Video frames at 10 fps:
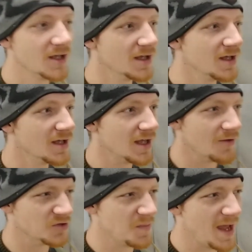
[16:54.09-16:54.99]
it was a
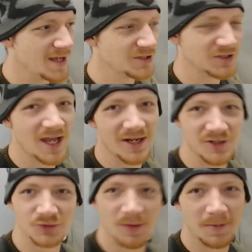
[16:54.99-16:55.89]
mess and kind of
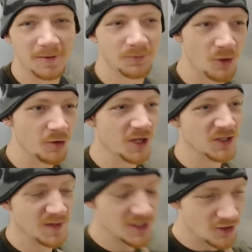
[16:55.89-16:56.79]
disrupted the flow of things. But he's
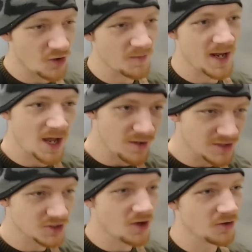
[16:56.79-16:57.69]
home now, he's all
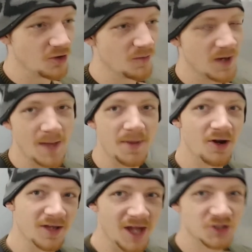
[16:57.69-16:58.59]
good, but I've been on catch
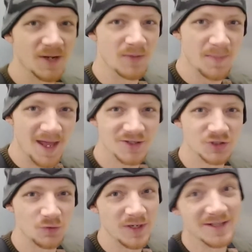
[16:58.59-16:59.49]
up the past 2 weeks.
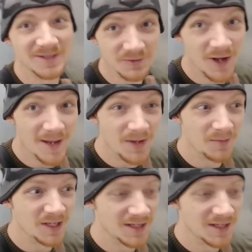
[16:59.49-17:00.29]
That's why I haven't been able to get down here and